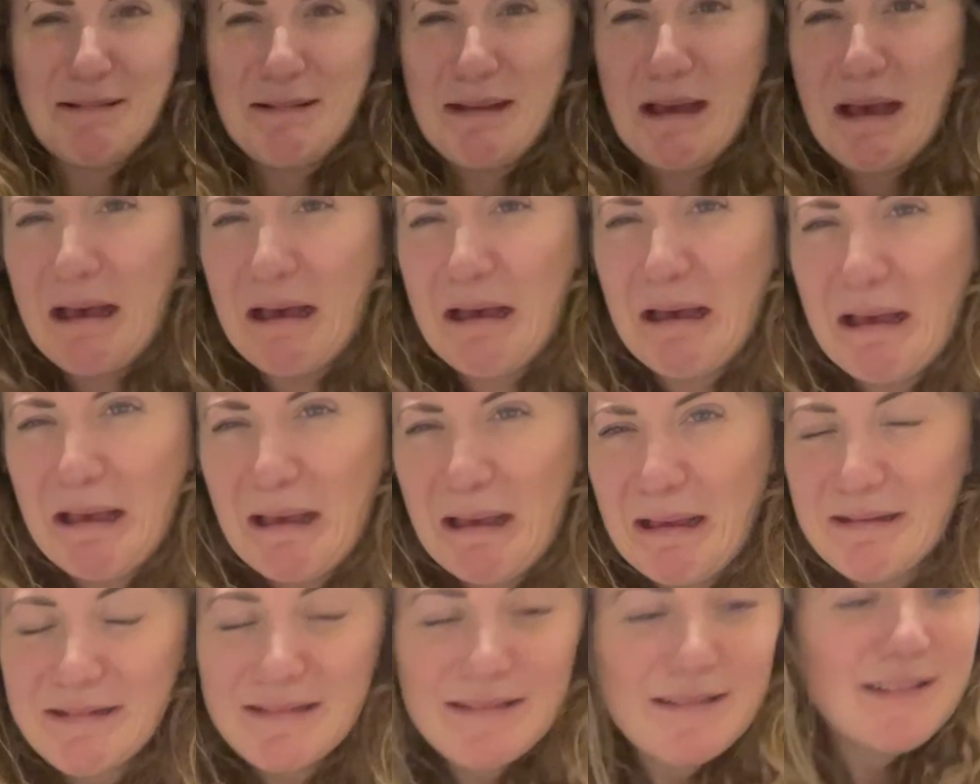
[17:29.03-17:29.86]

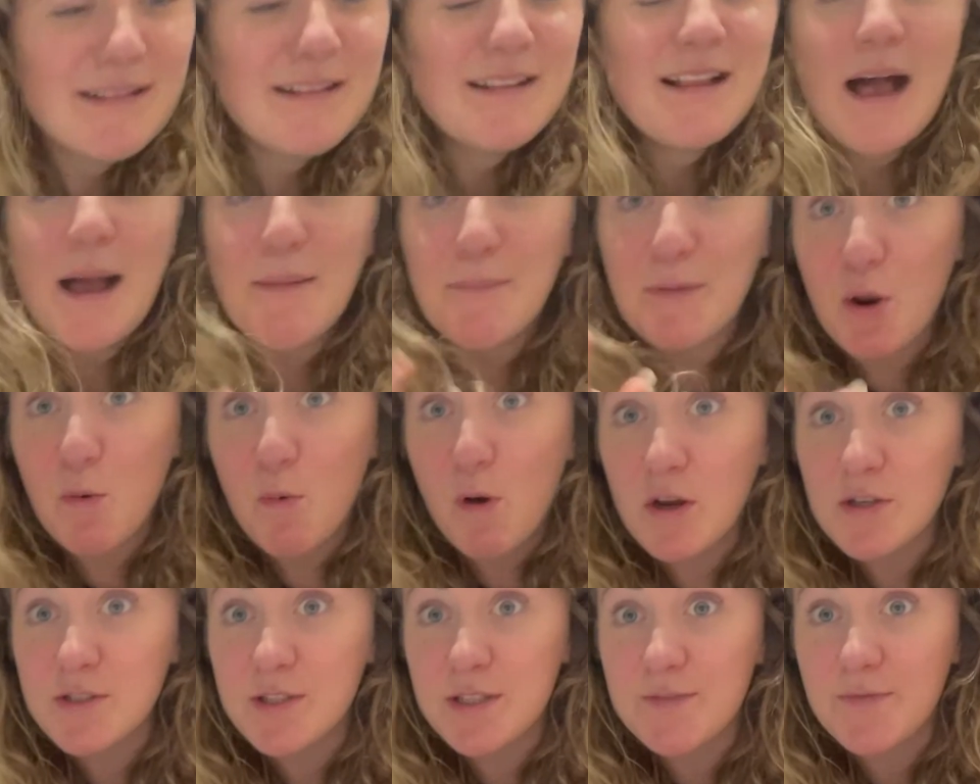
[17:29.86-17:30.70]
I'm going to
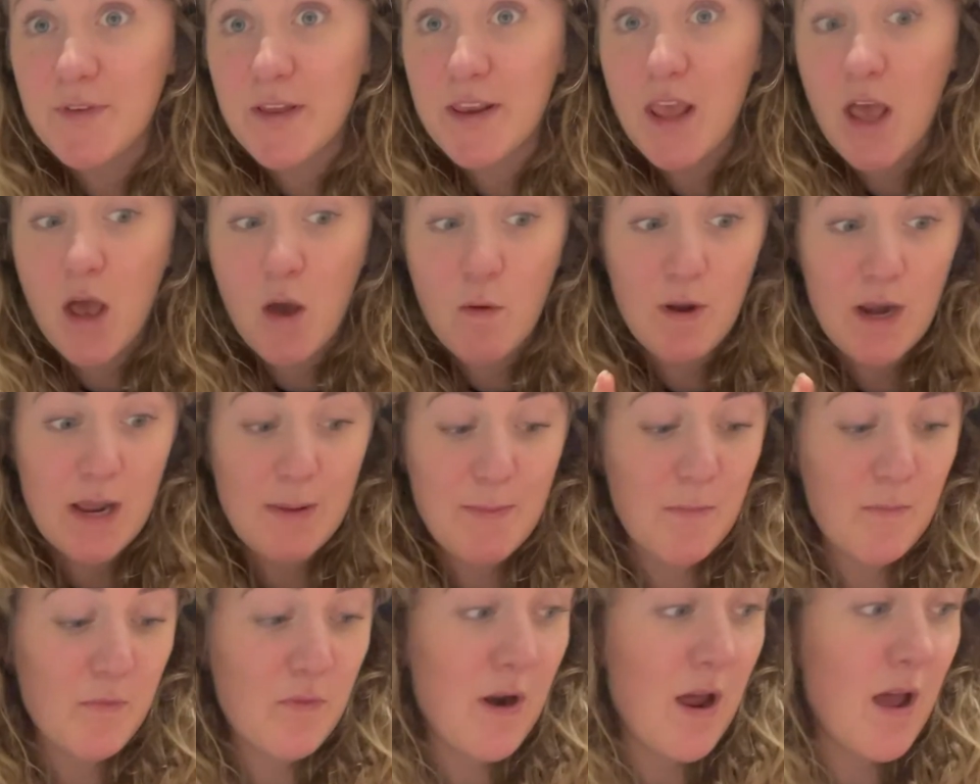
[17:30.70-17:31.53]
watch this video when I'm
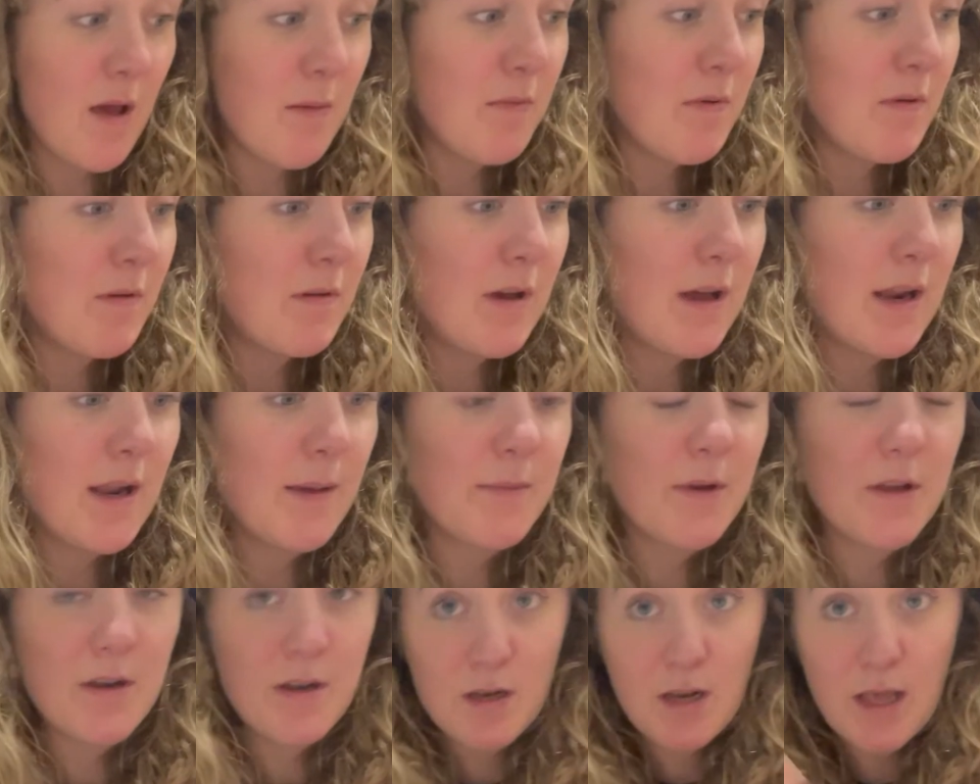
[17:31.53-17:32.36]
on prep, and
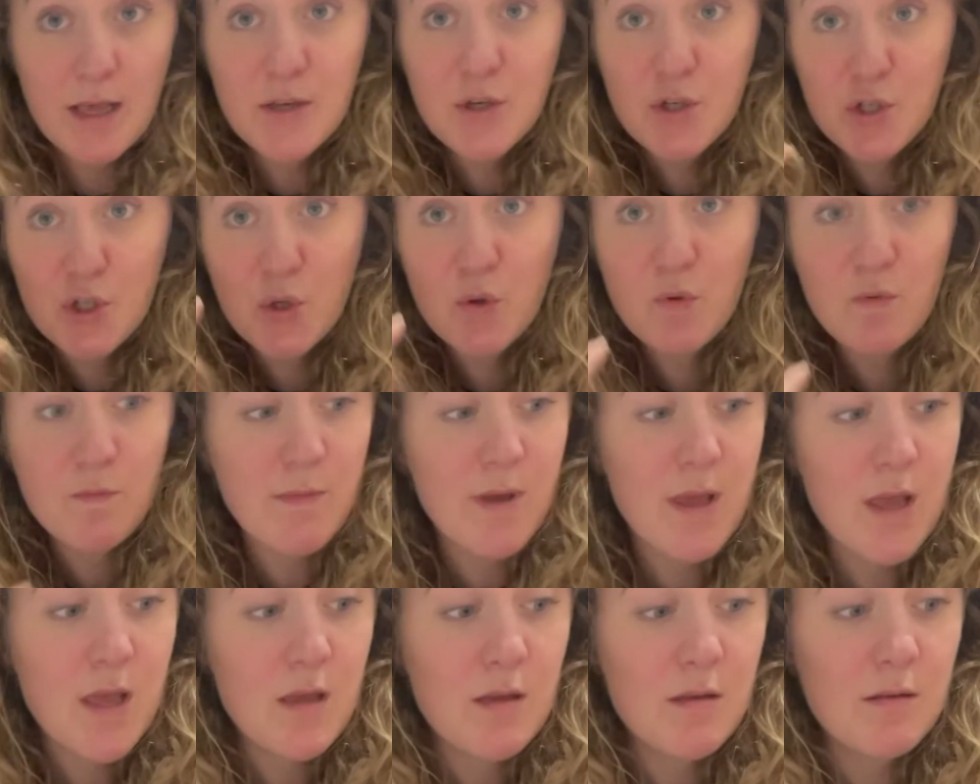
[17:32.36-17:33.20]
I'm going to like shoot
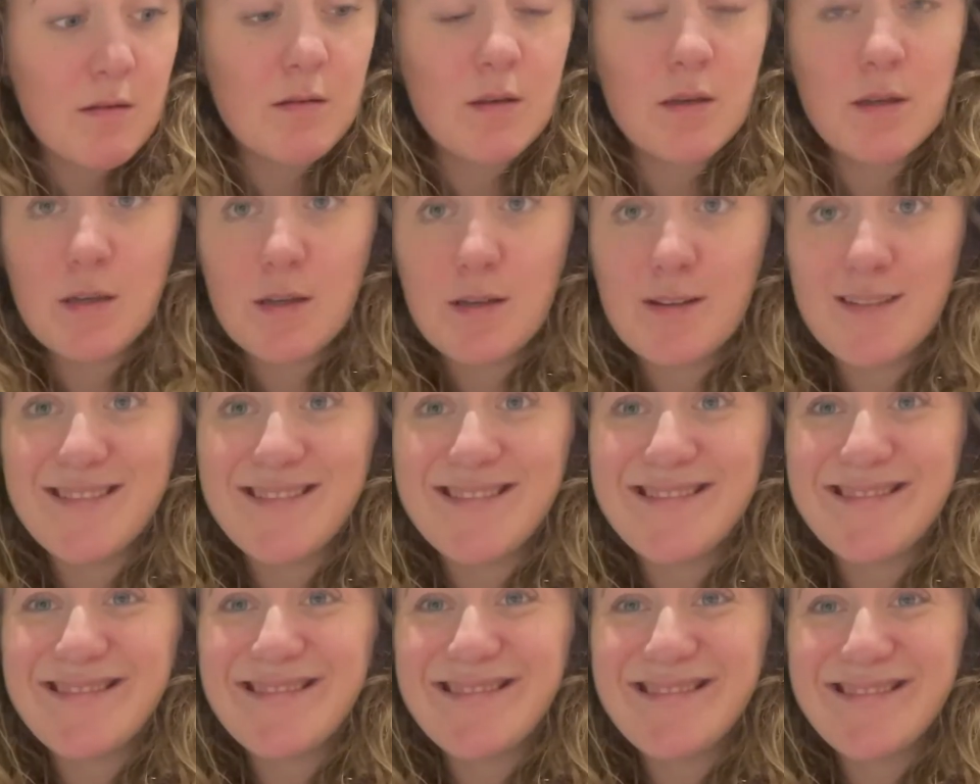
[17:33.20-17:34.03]
me
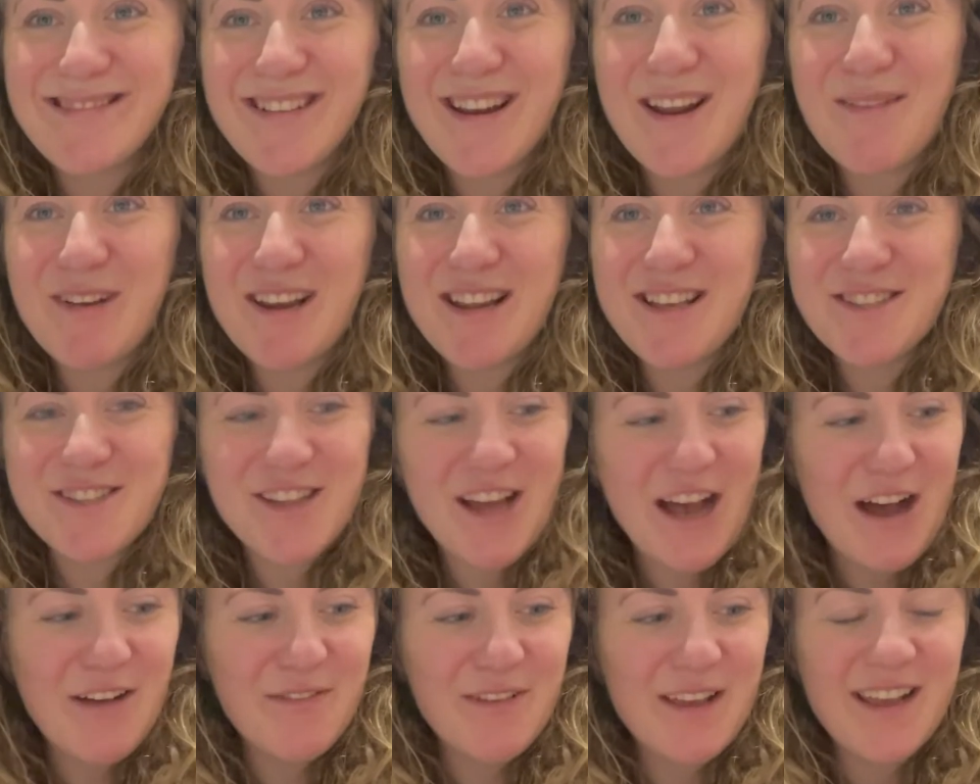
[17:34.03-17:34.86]
when I'm really
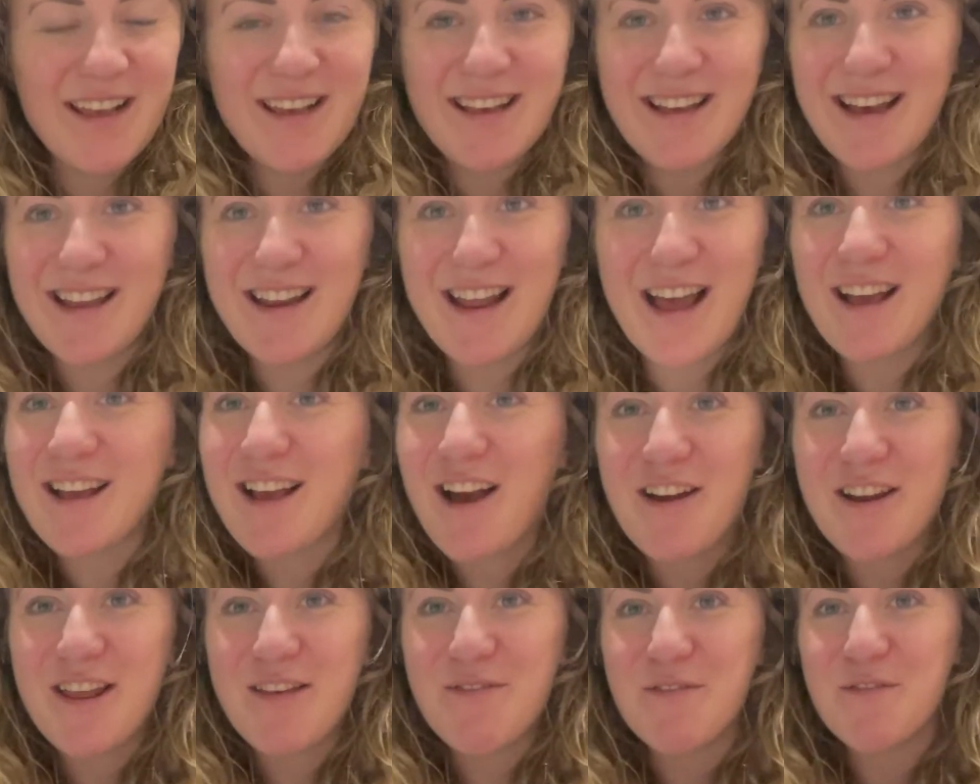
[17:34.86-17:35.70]
starving and I
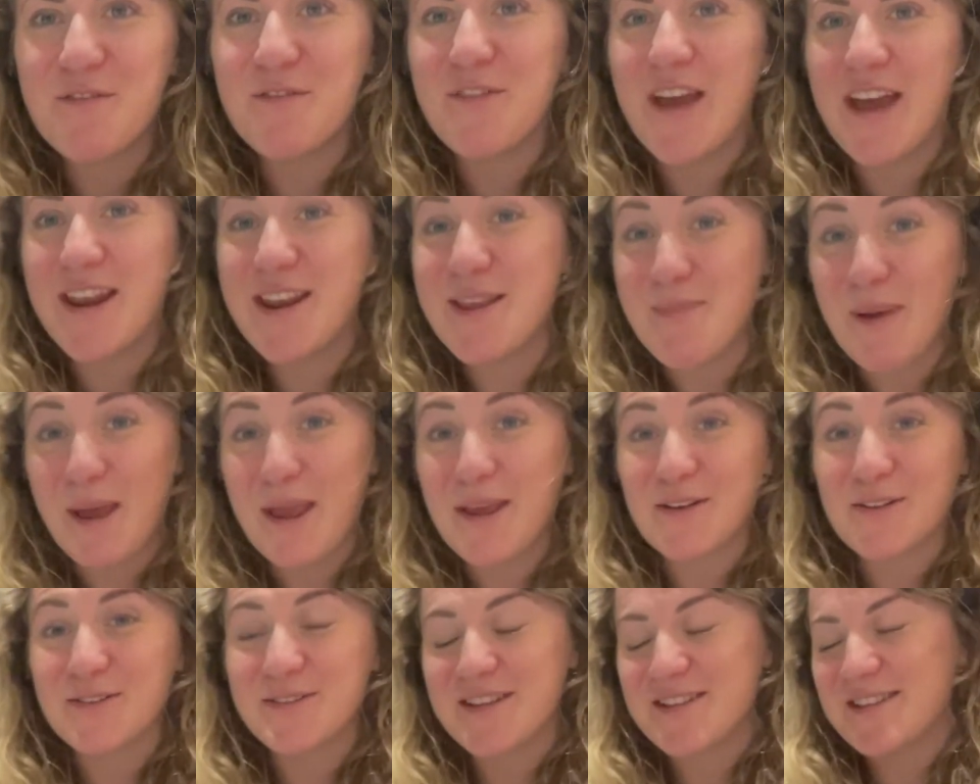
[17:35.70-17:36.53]
can't even fit any
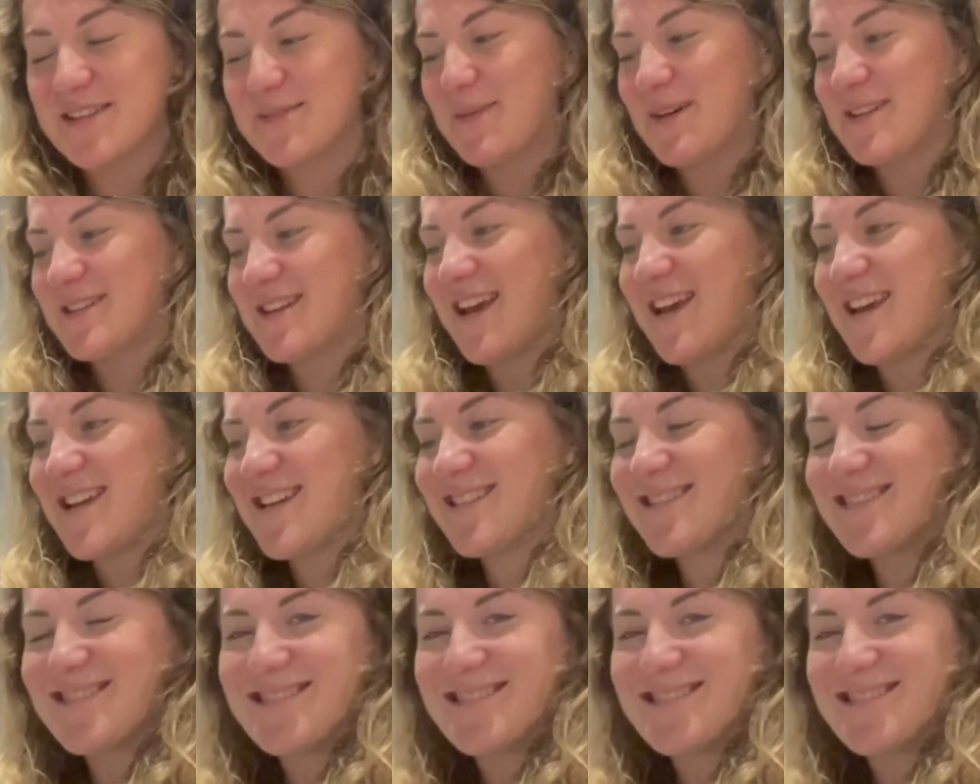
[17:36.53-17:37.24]
bagels into my day.